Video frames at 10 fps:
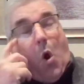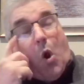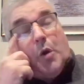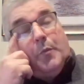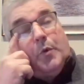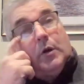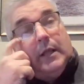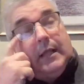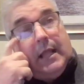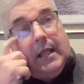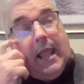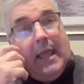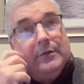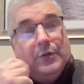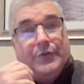ArmorerLink
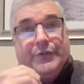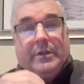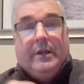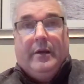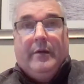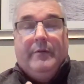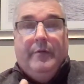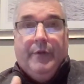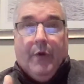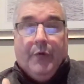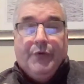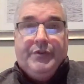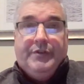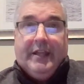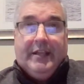handles uh,
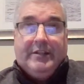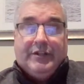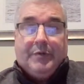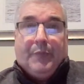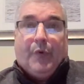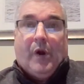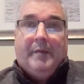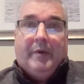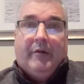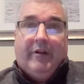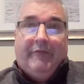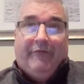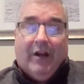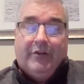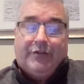those things as a primary
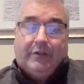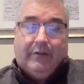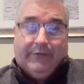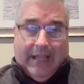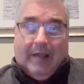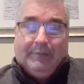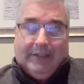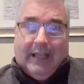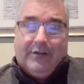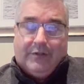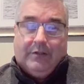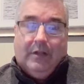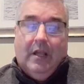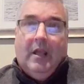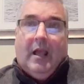function of the application.
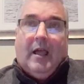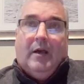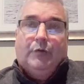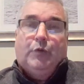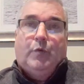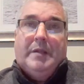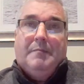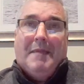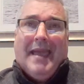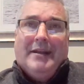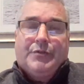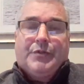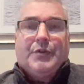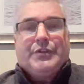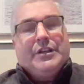How do we manage
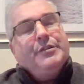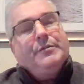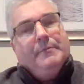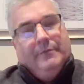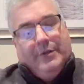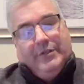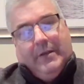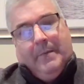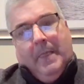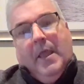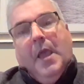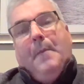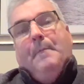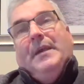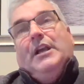those things? You see,
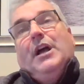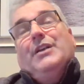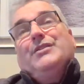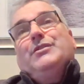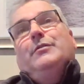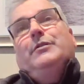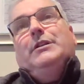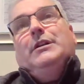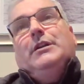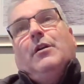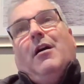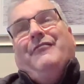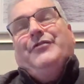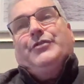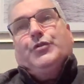because the
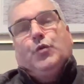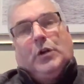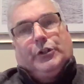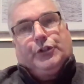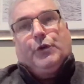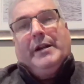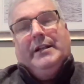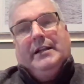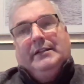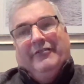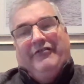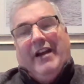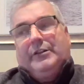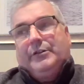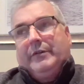officers who are trained at the
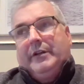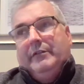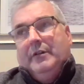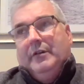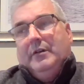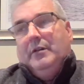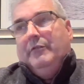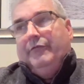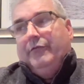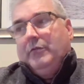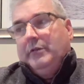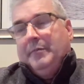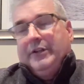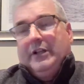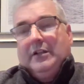factory uh, for the
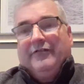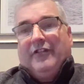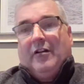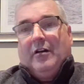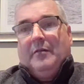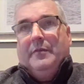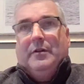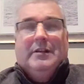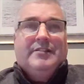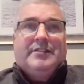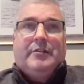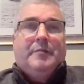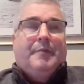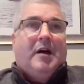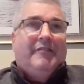particular farm, you know, let's say
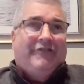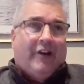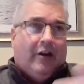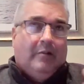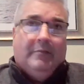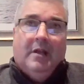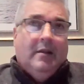you bought a farm